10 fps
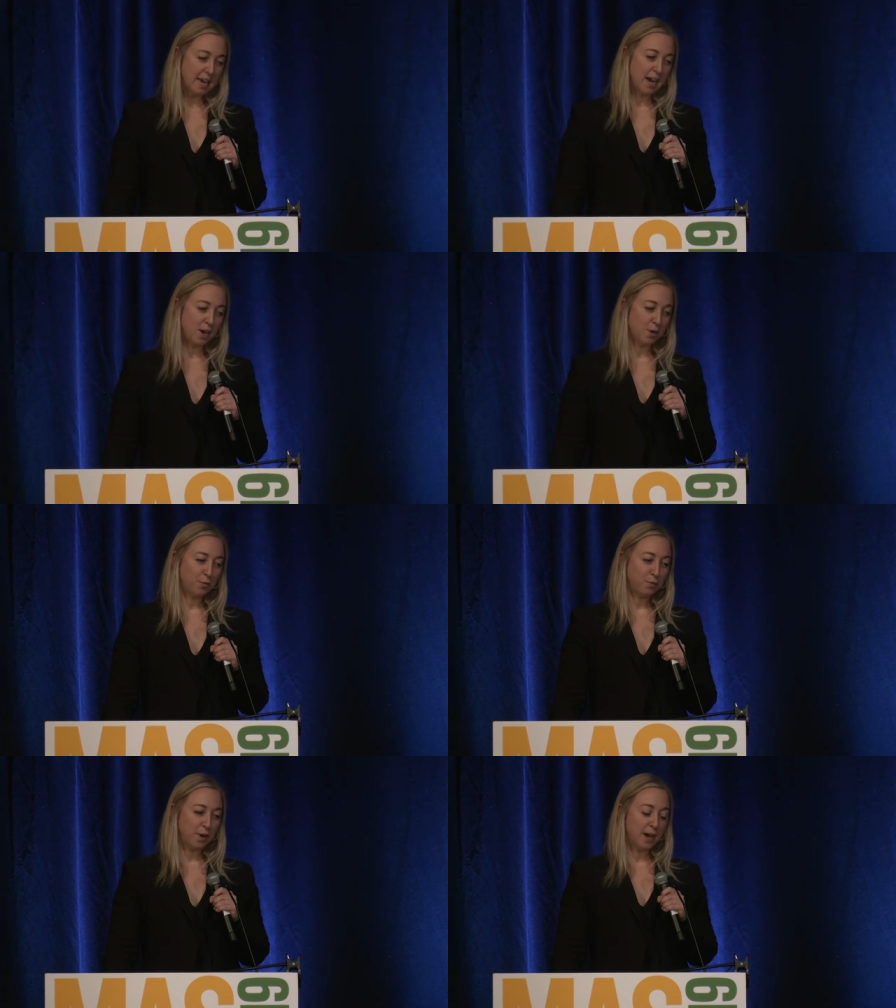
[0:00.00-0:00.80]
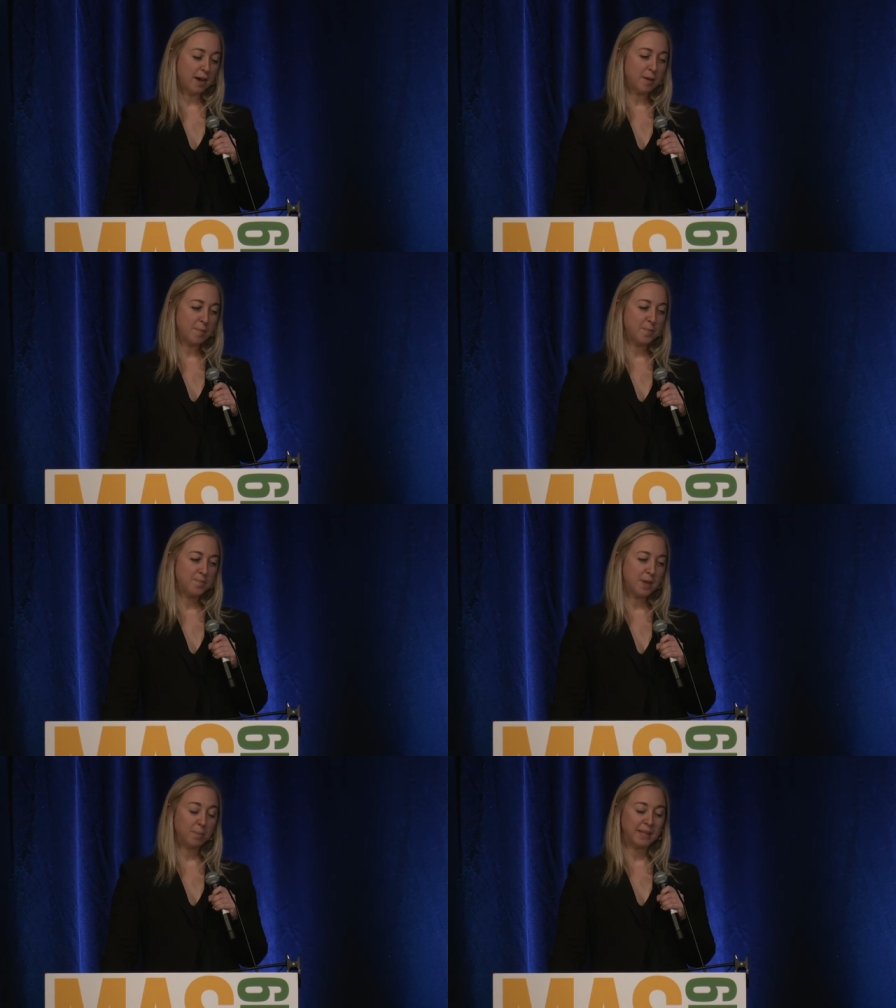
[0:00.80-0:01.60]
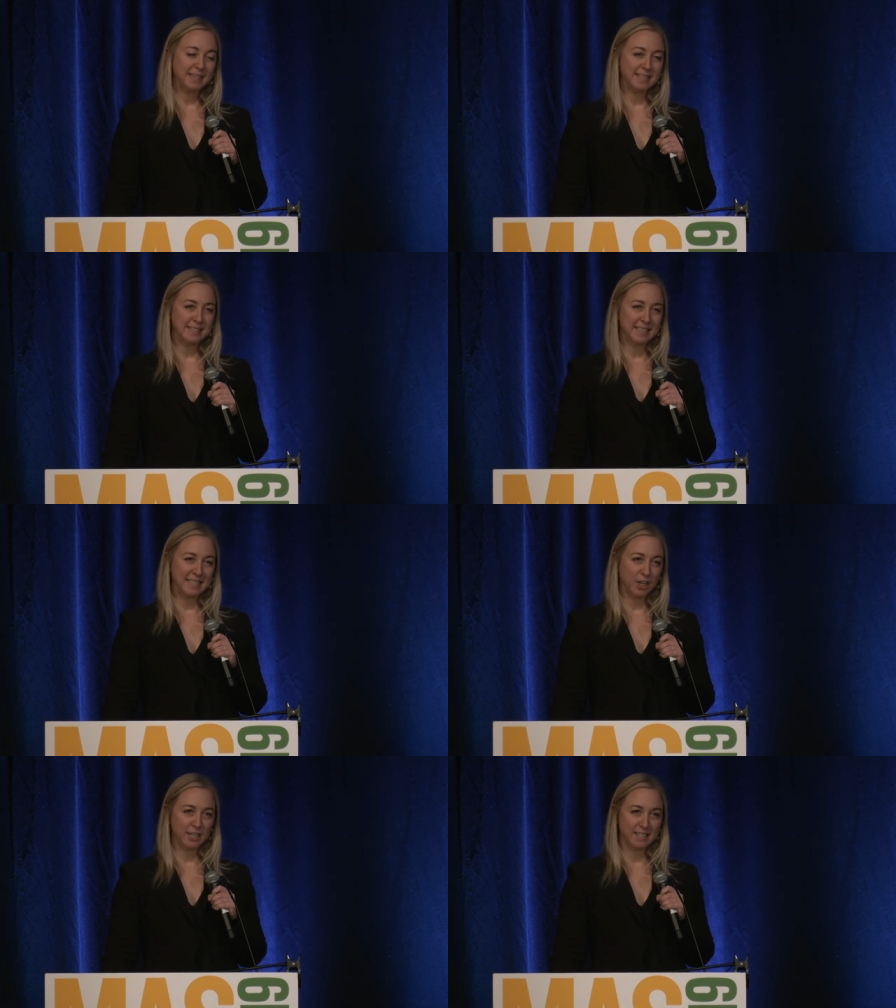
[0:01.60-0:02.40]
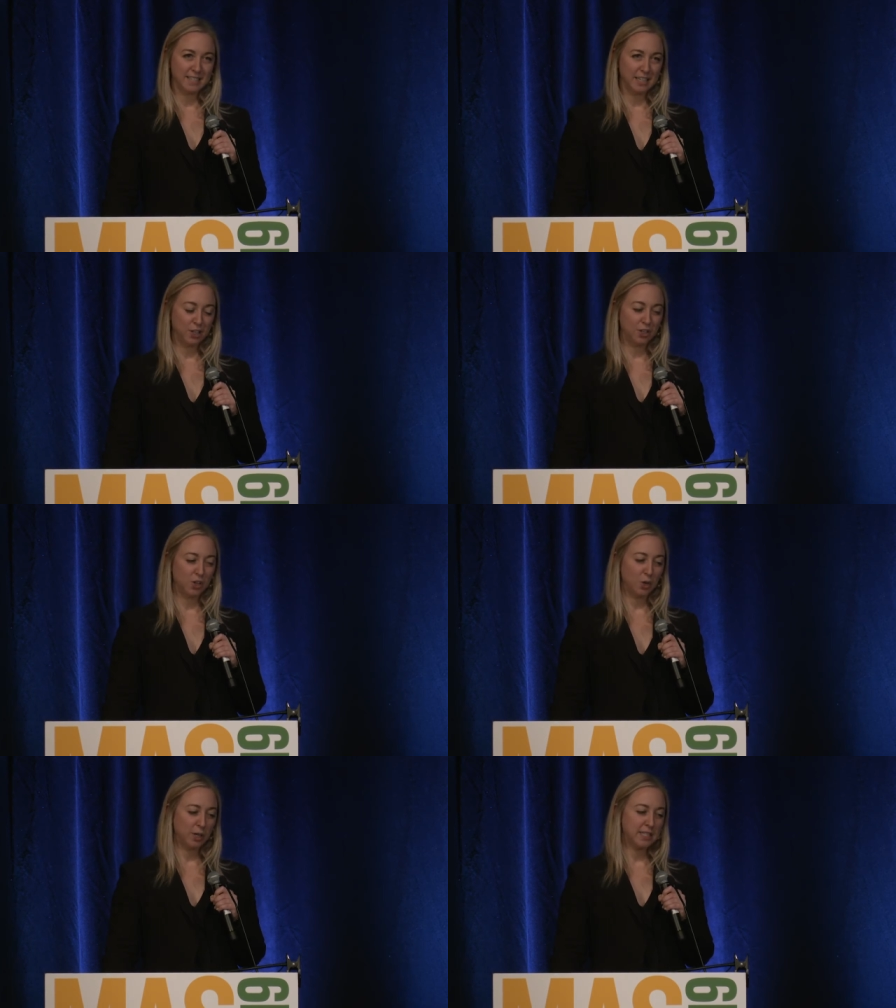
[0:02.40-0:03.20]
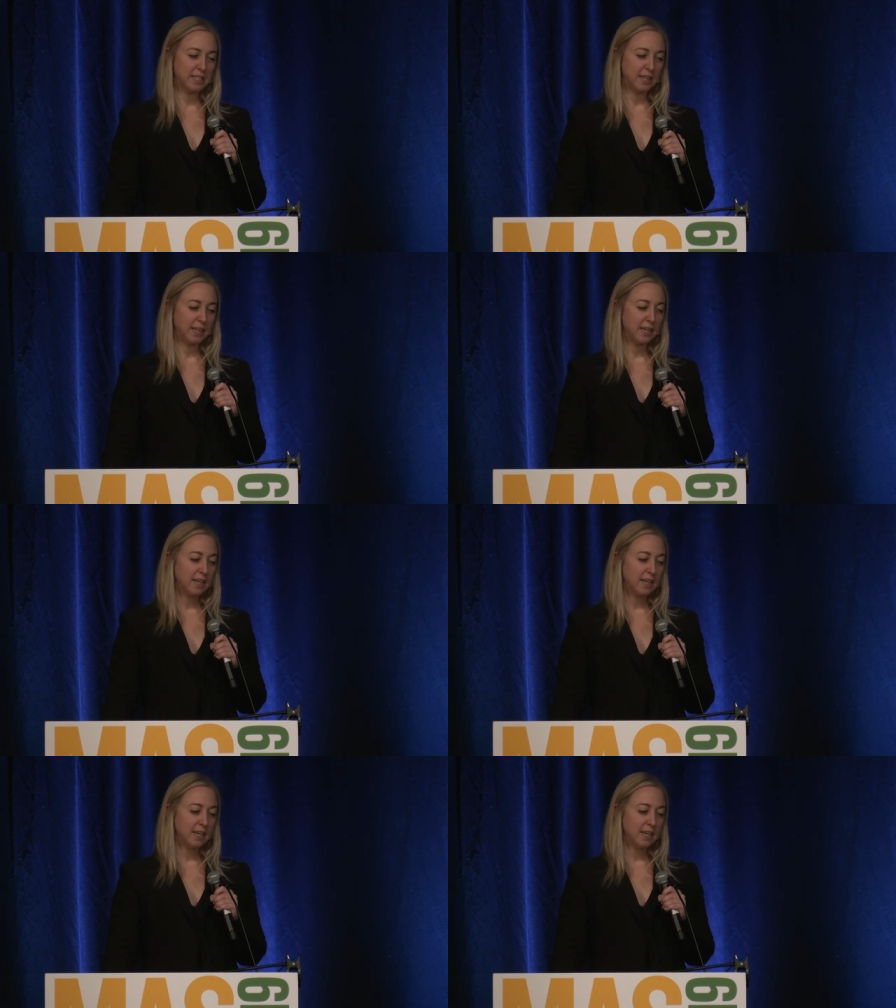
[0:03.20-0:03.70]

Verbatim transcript: of um, a planted terrace here in New York City